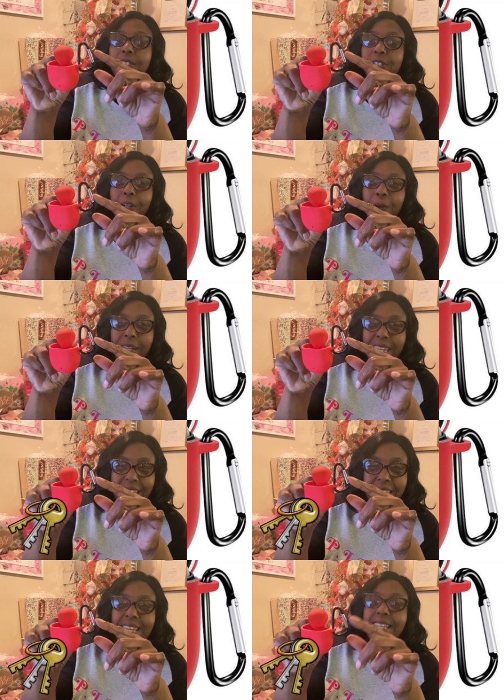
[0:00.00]
it to your
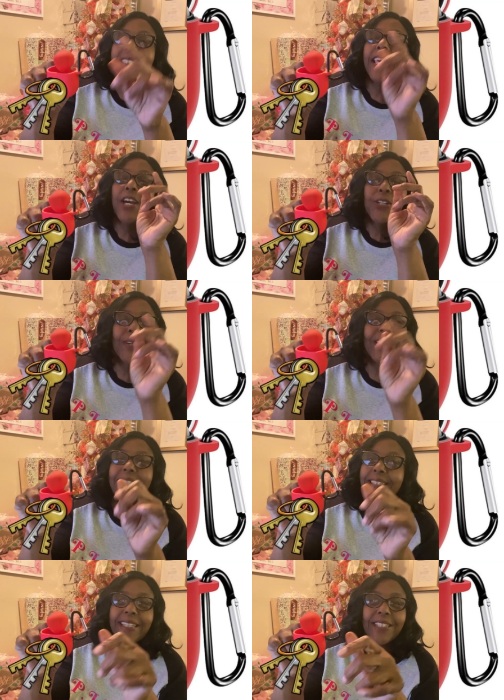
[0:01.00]
keys, you can
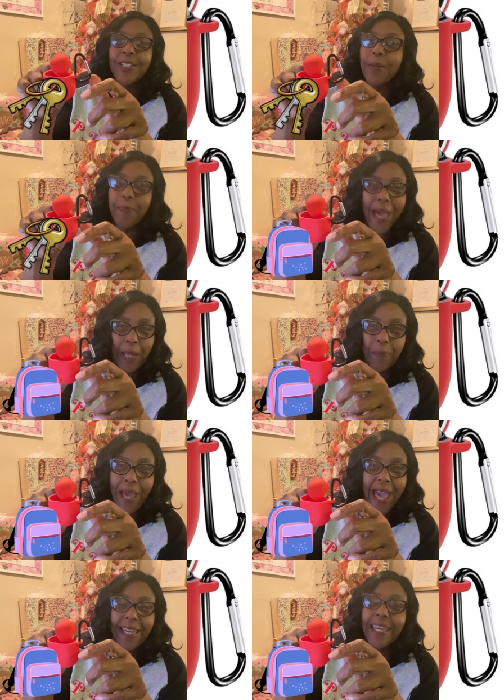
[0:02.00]
connect it to your
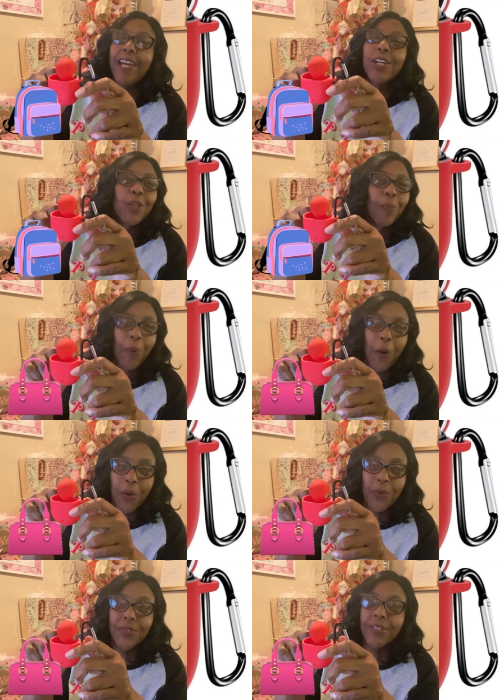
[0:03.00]
backpack, your
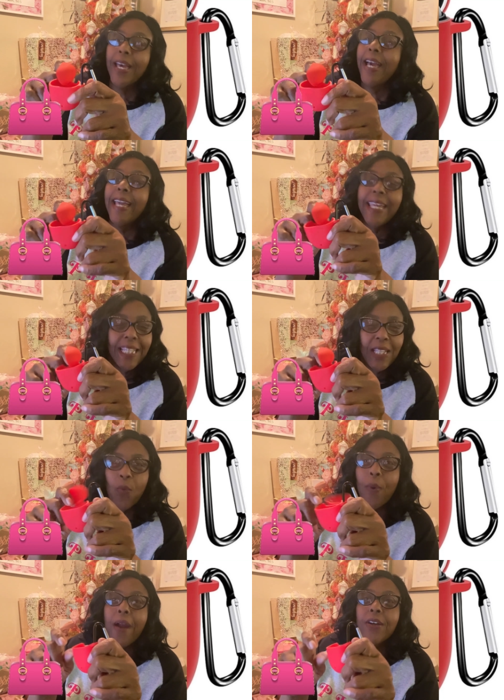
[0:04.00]
purse,
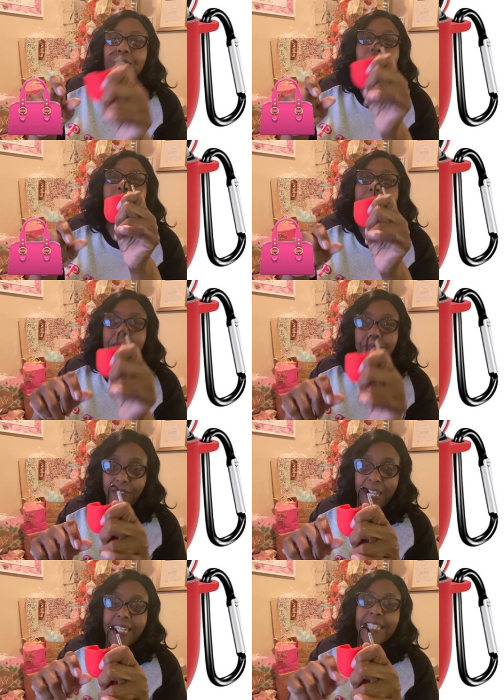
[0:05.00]
anywhere so it can be
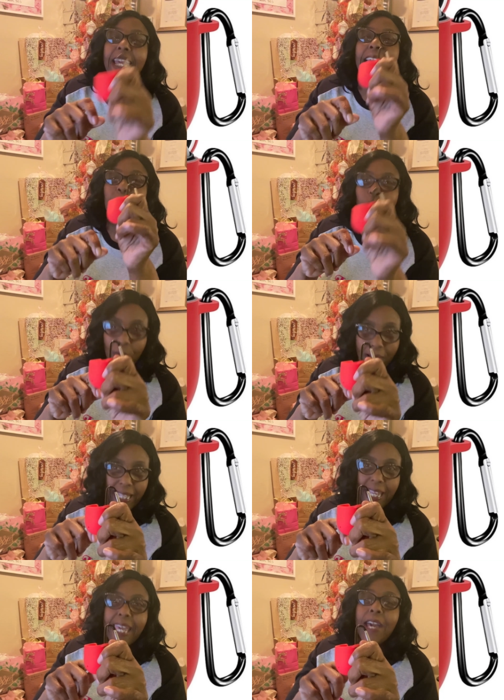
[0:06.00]
convenient and
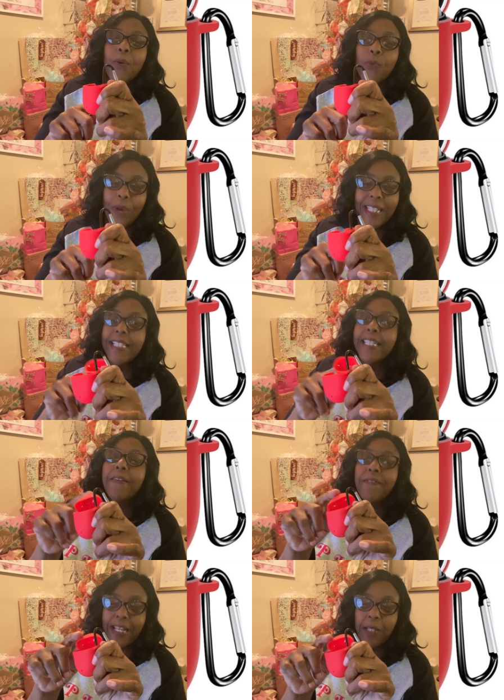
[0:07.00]
ready, readily
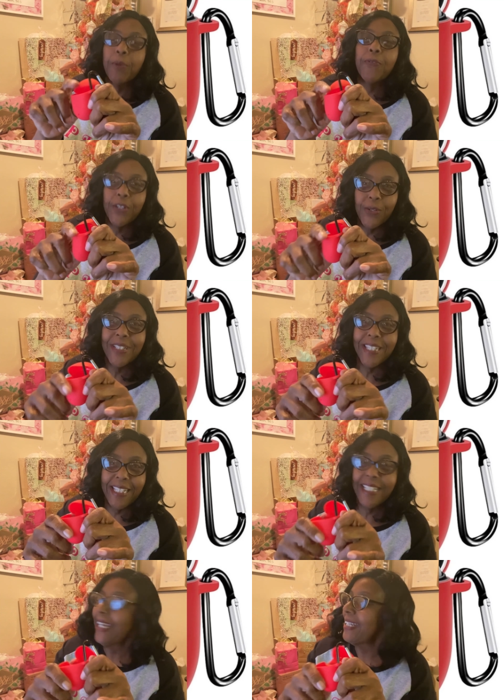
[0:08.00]
available for you to
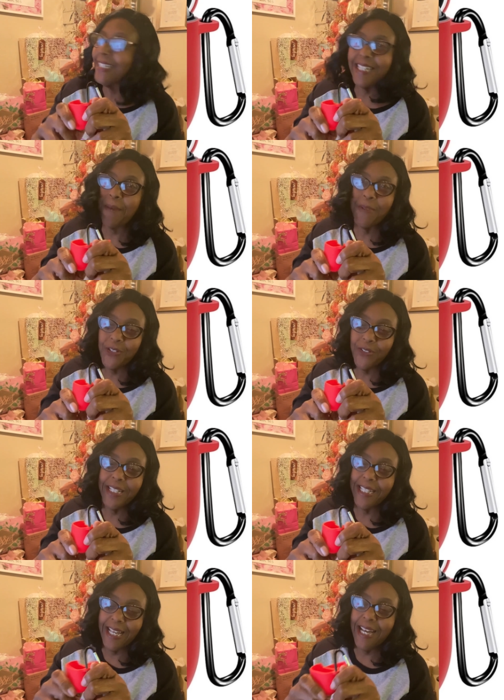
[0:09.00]
get it anytime that you need it,